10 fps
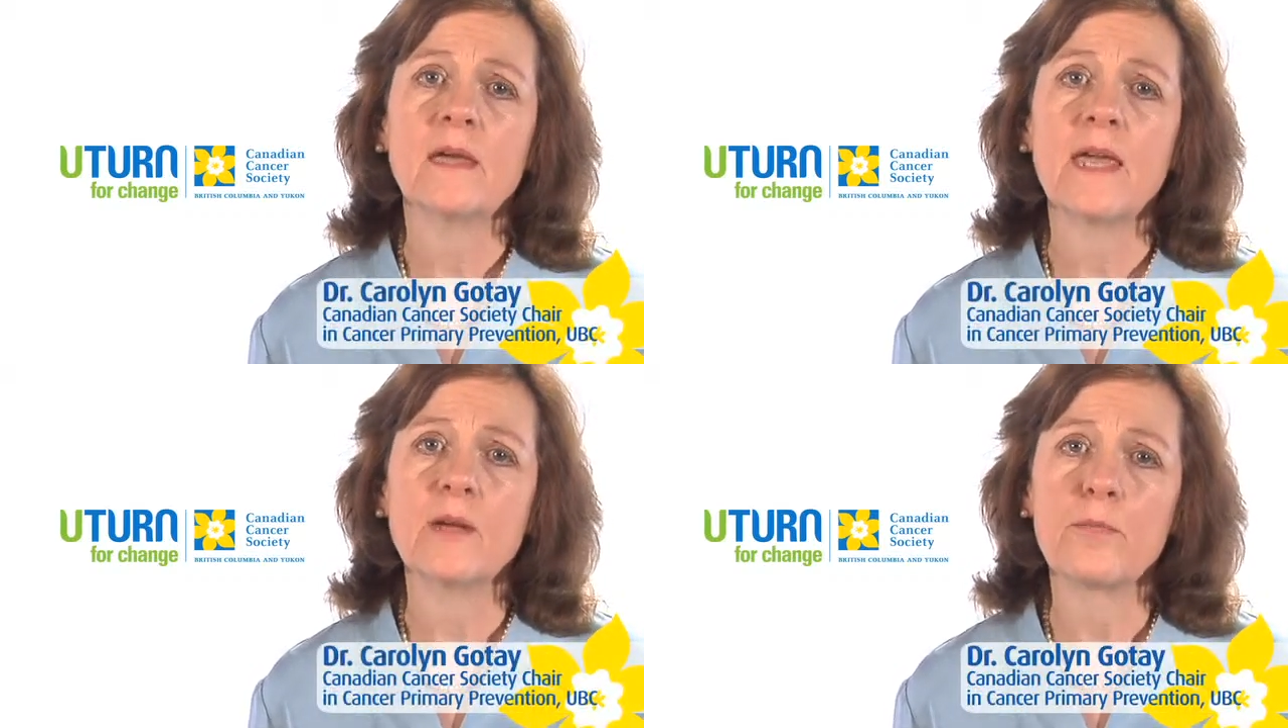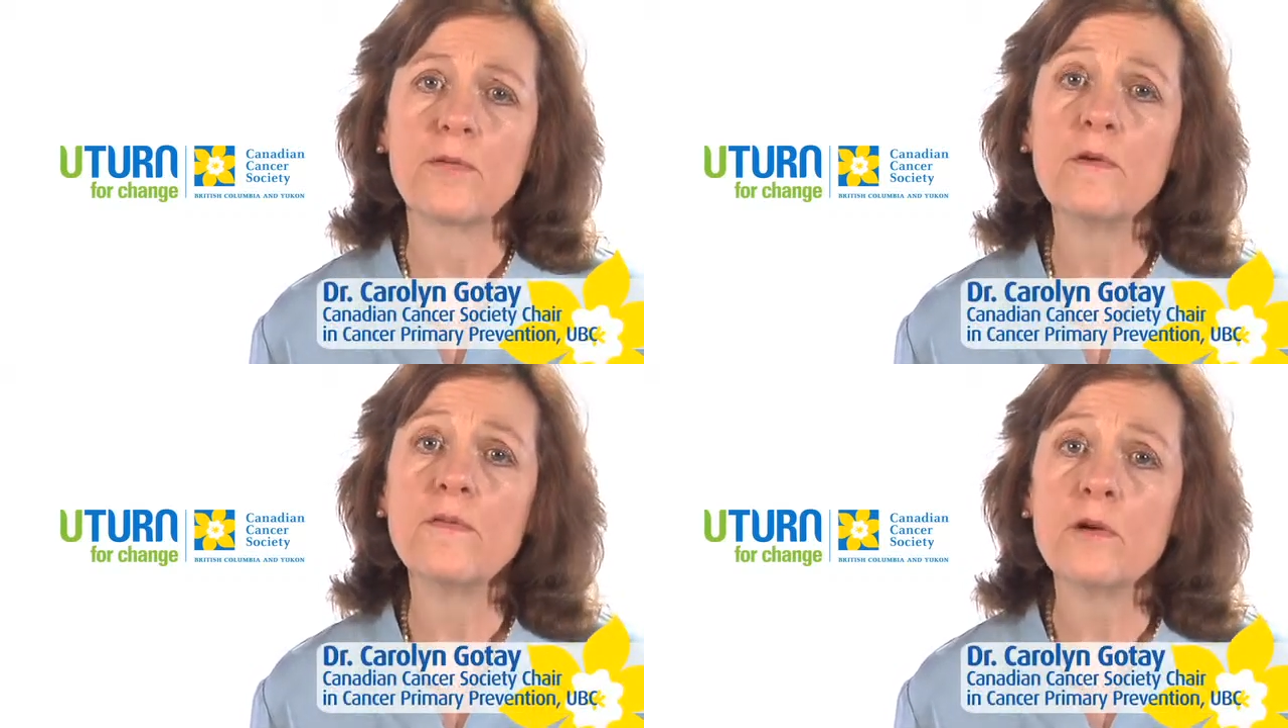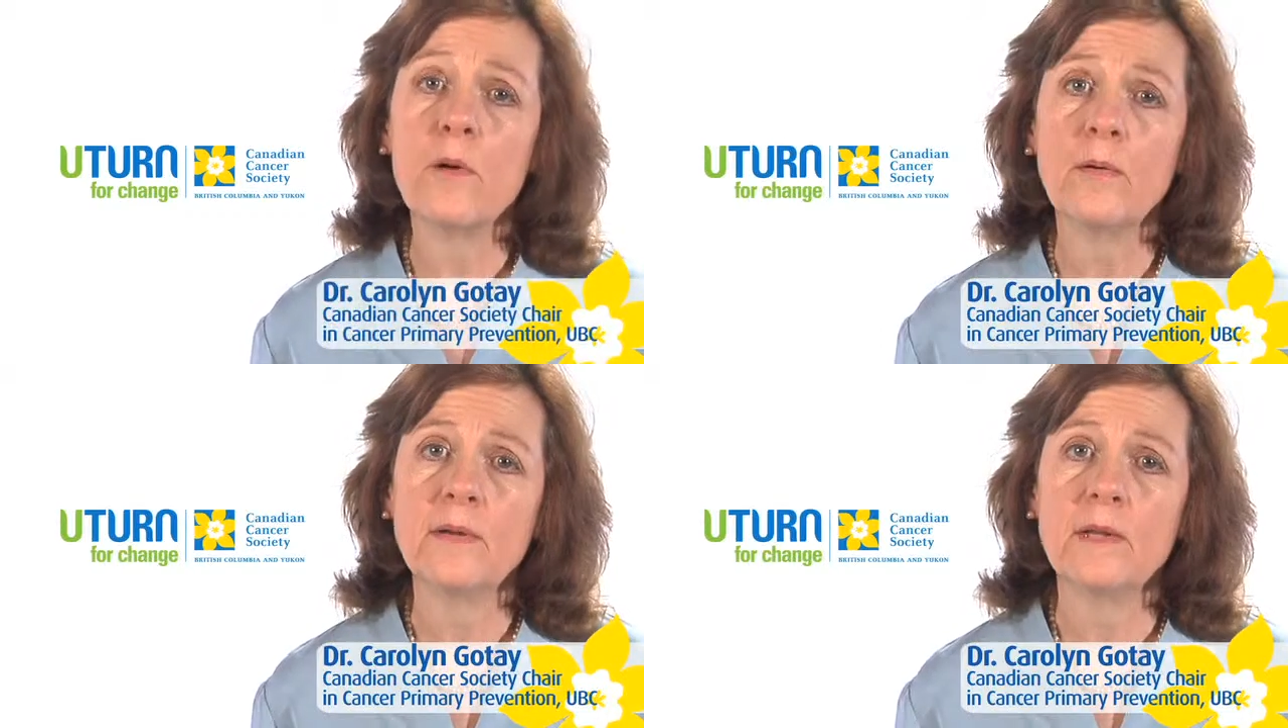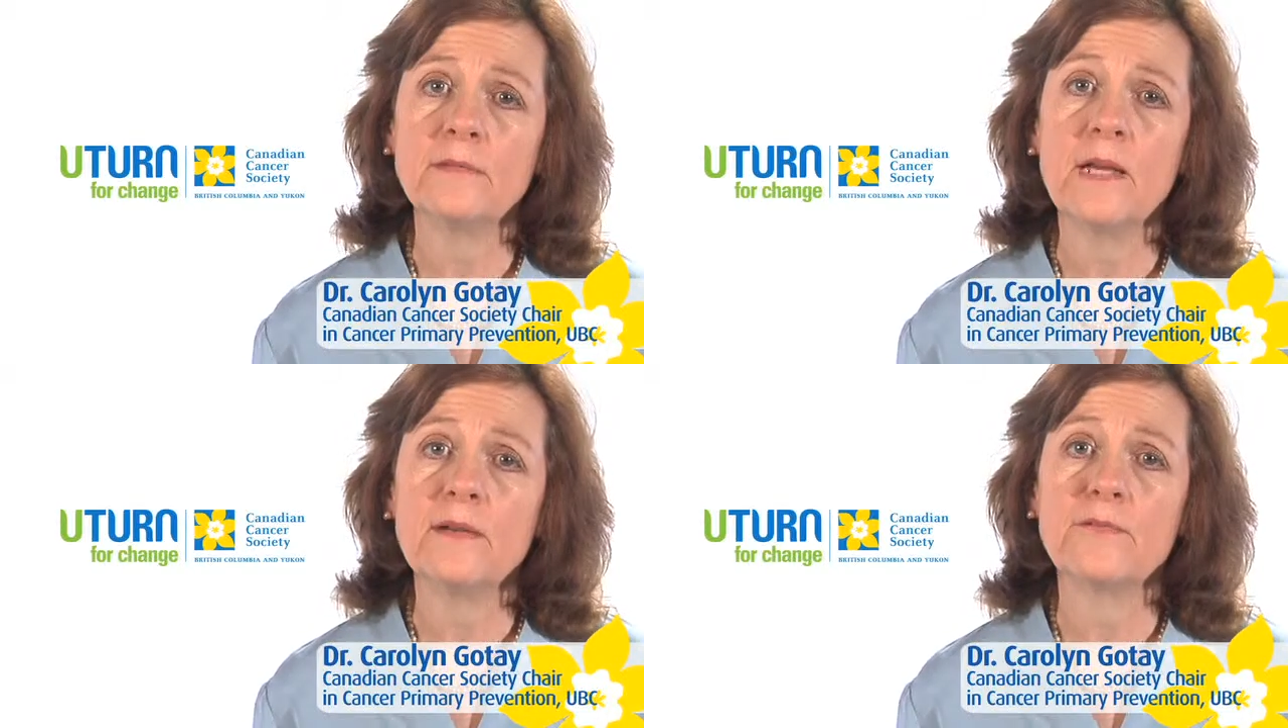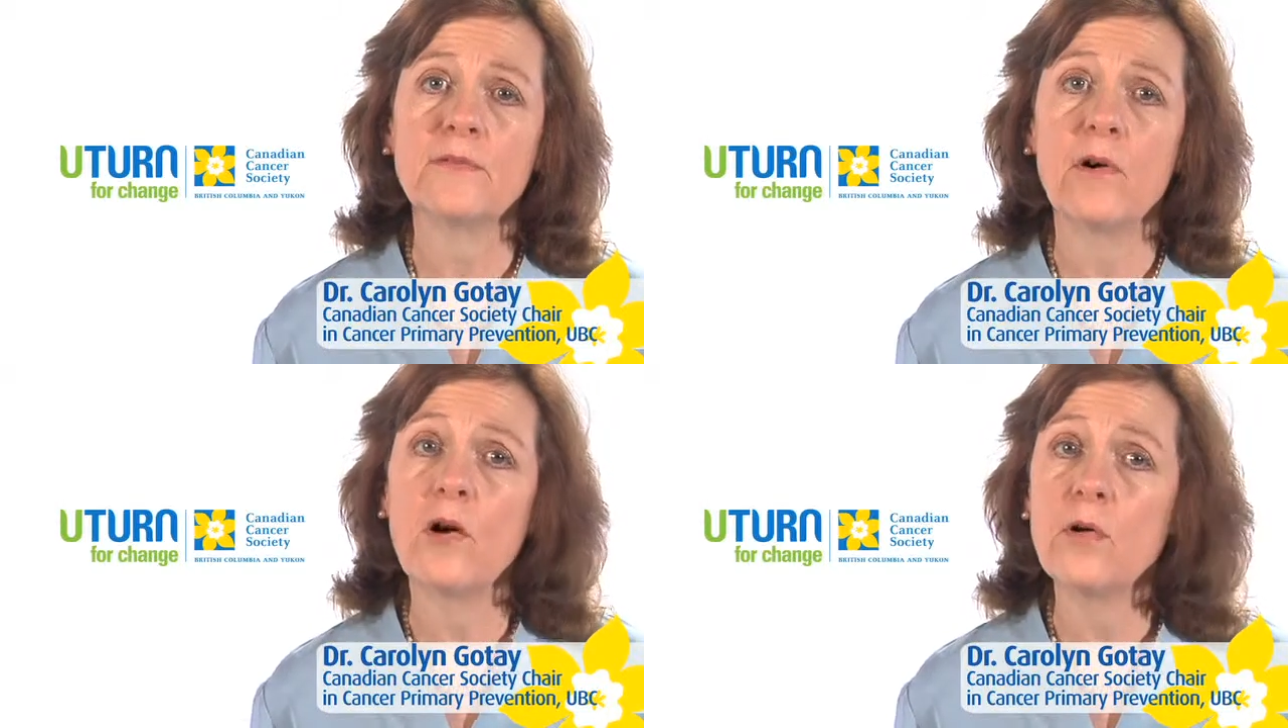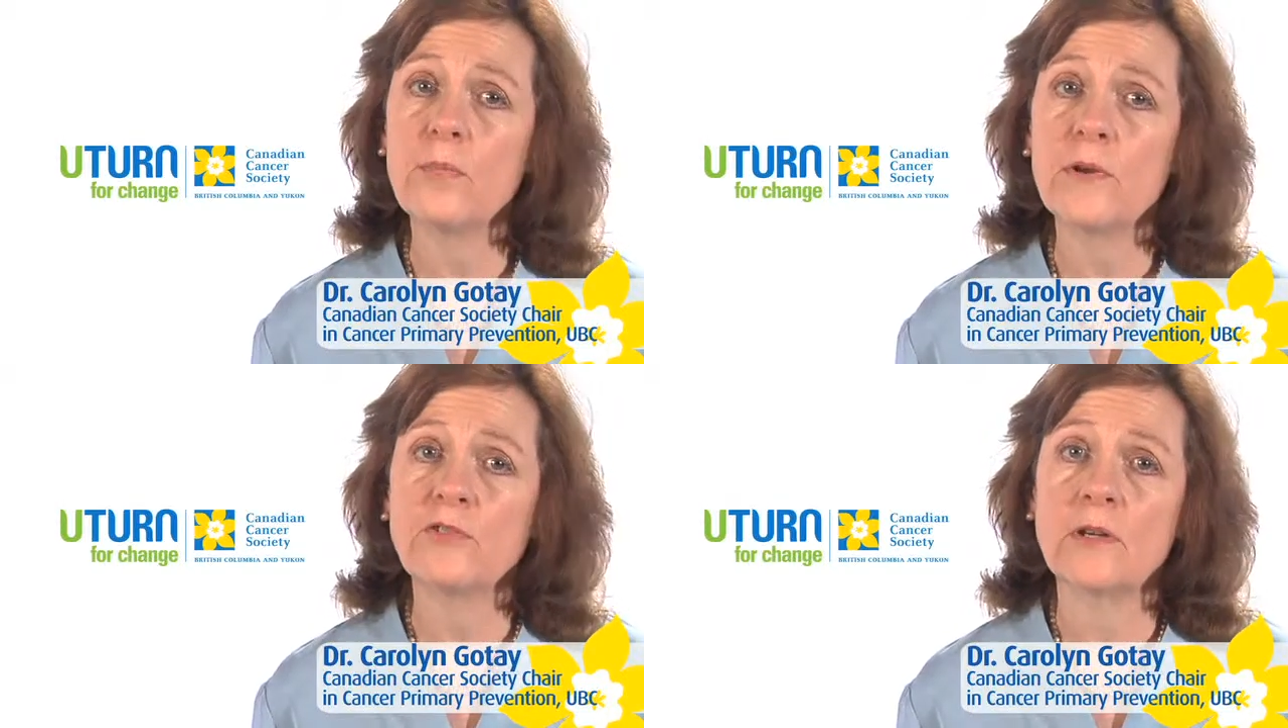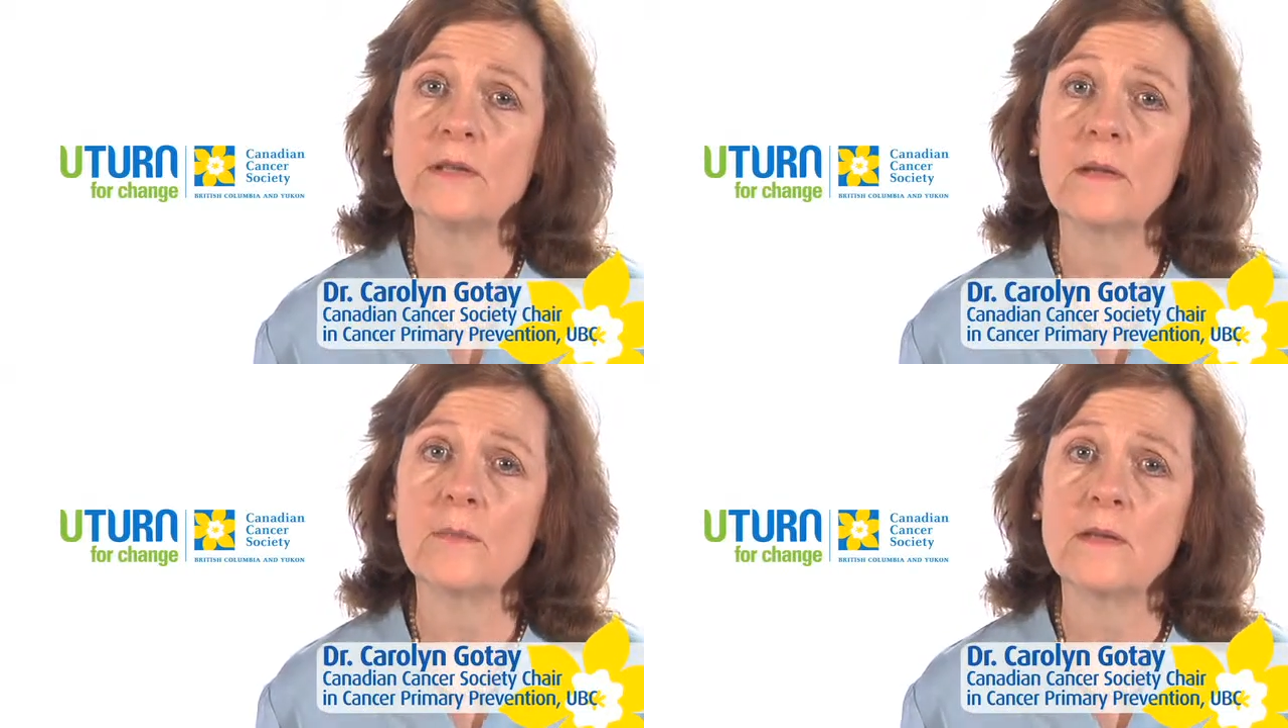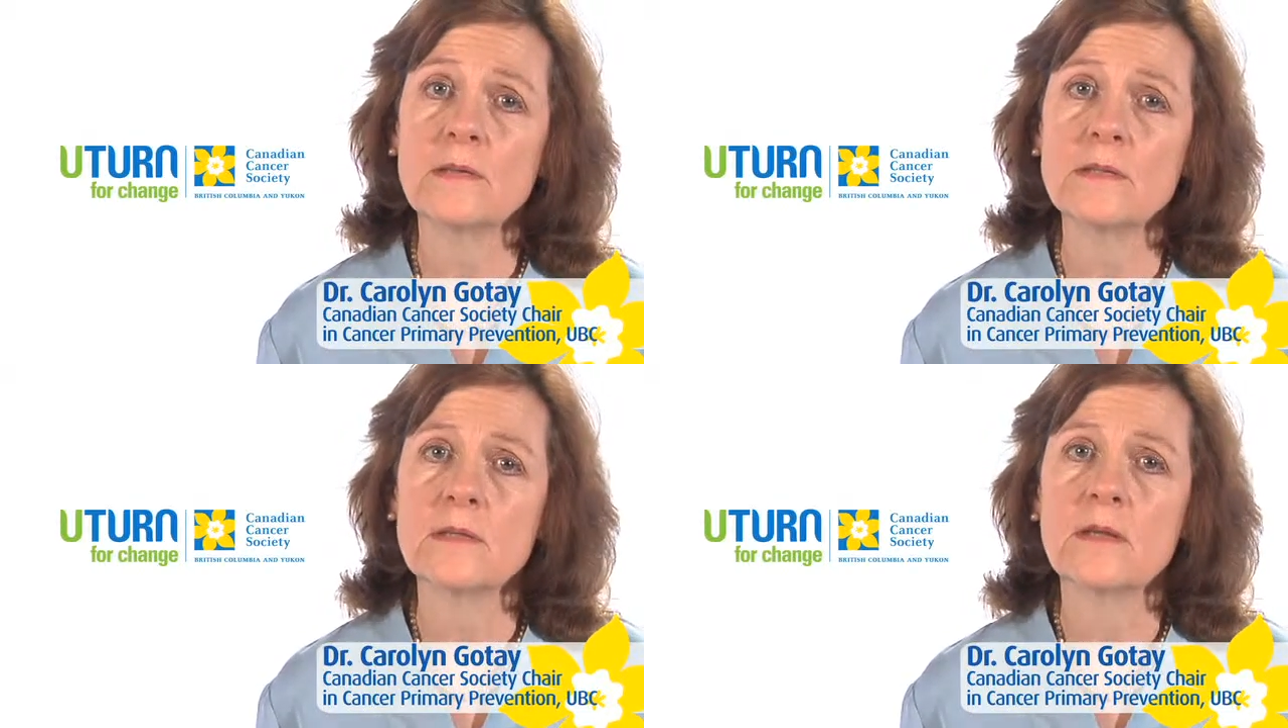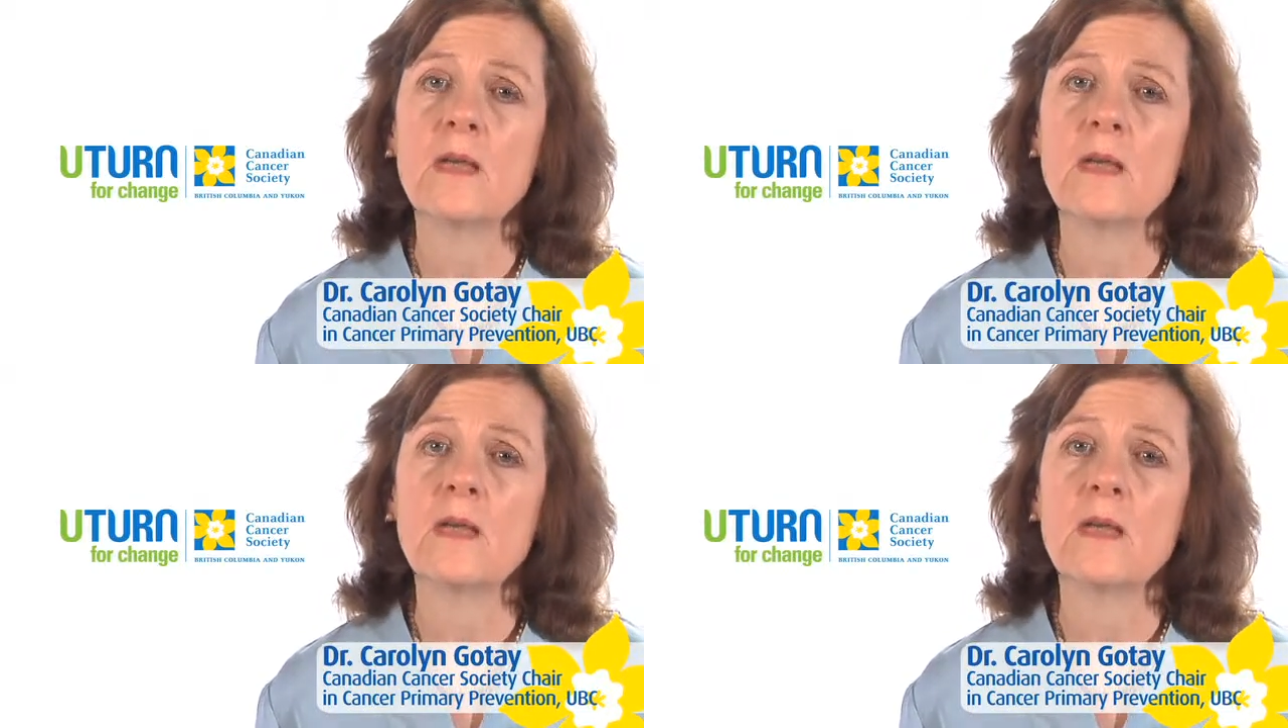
can improve the quality of life for all British Columbians,